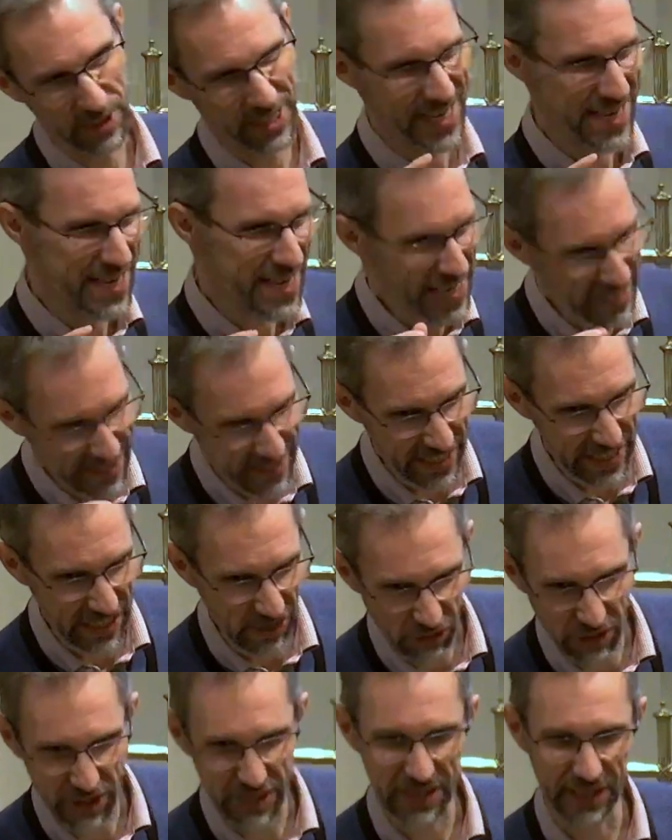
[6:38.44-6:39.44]
of the
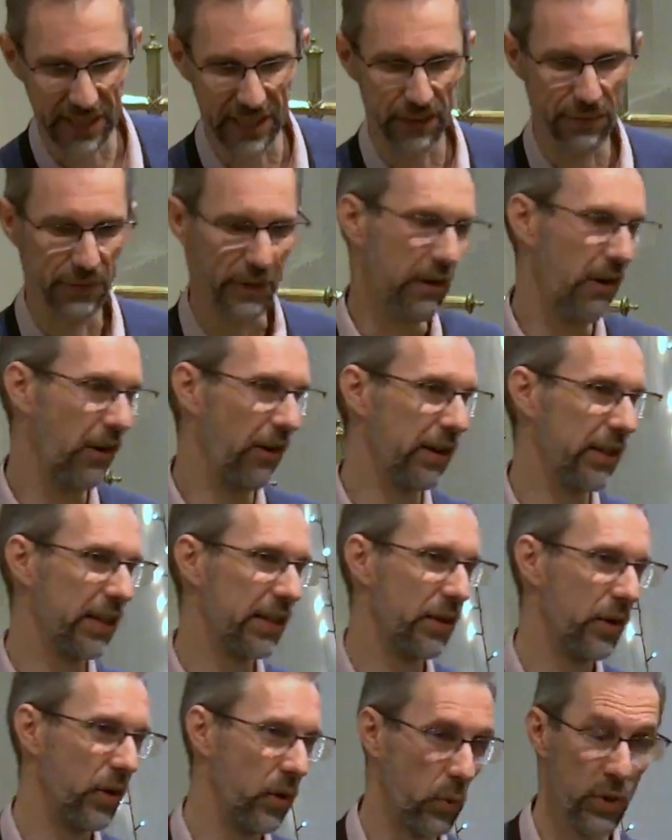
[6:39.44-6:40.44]
nitty-gritty, if you like,
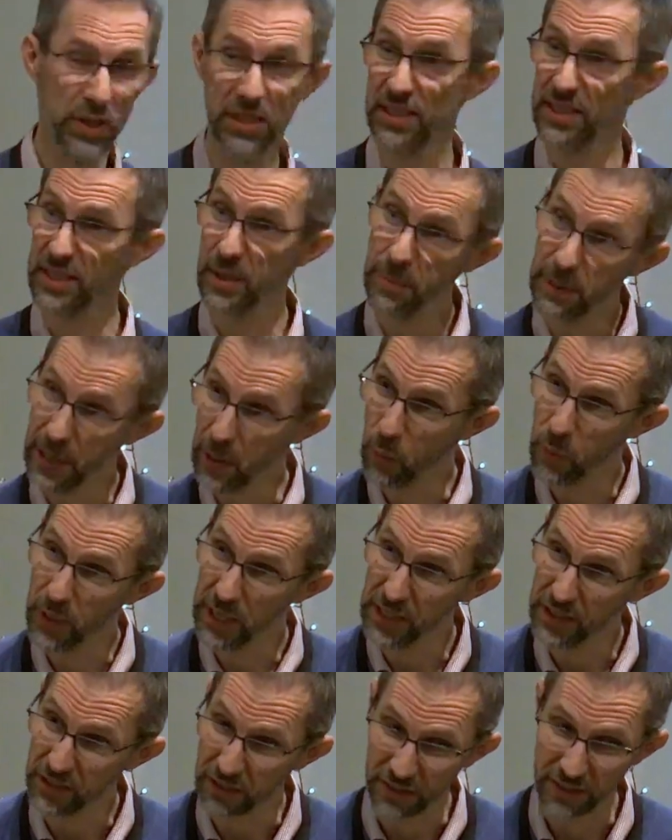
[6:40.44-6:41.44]
which is the bit
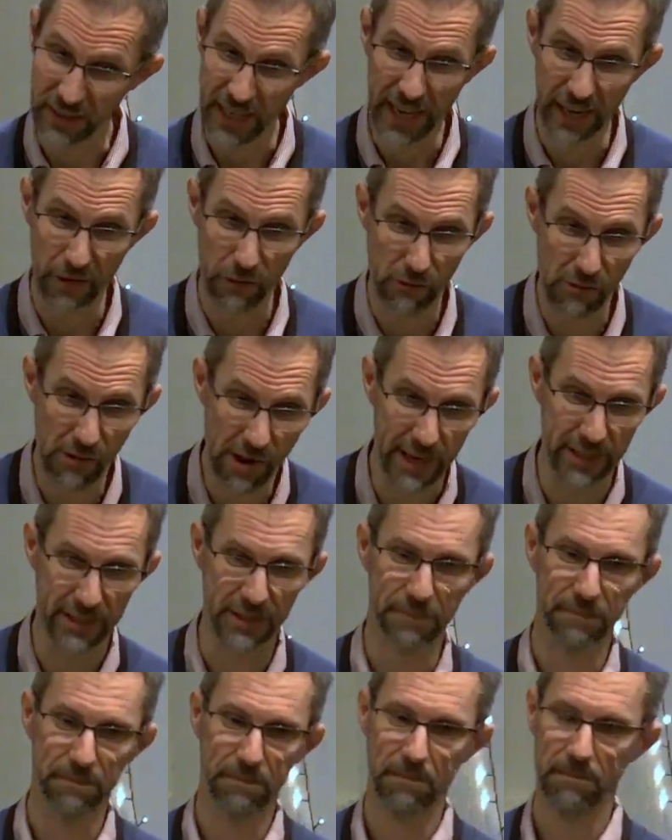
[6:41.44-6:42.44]
we just had read.
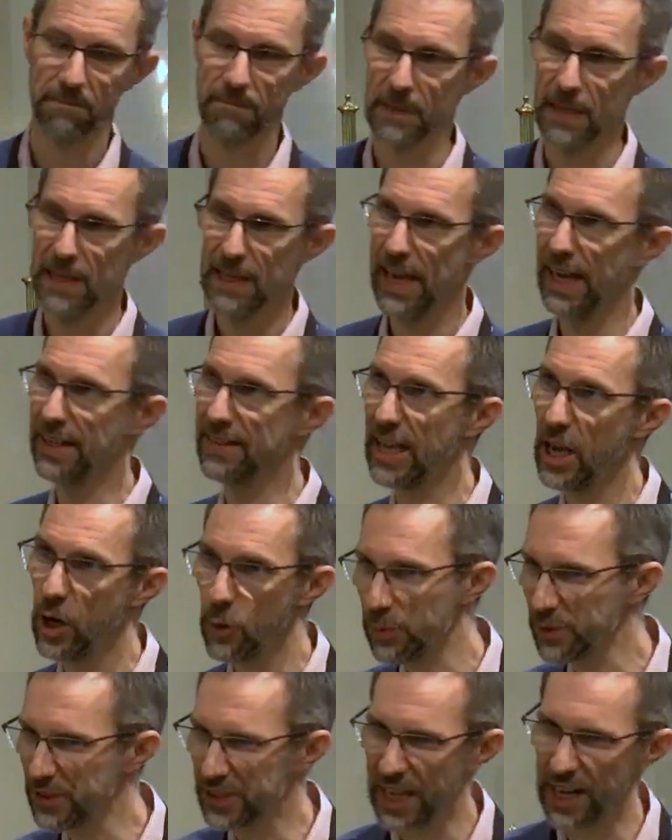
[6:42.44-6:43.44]
And to
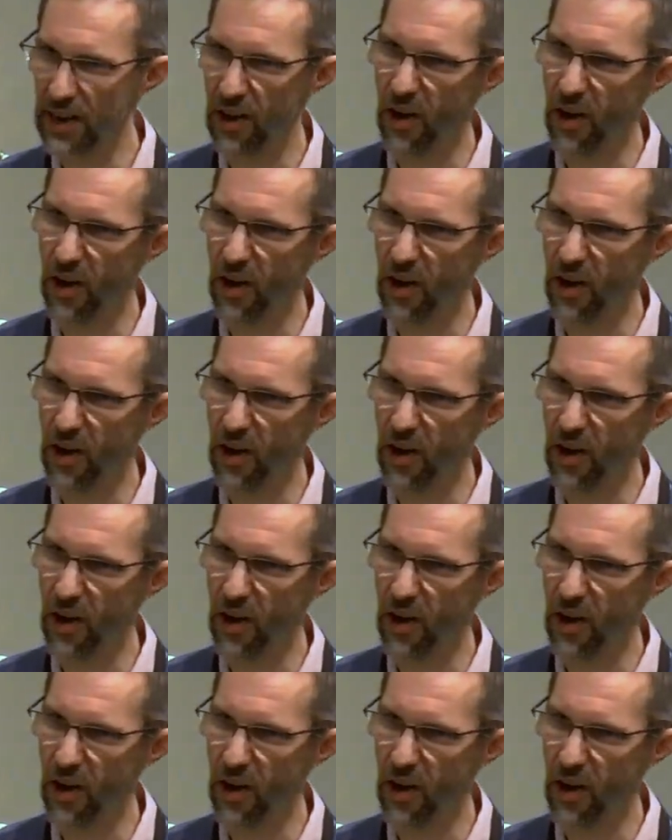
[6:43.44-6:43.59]
help us get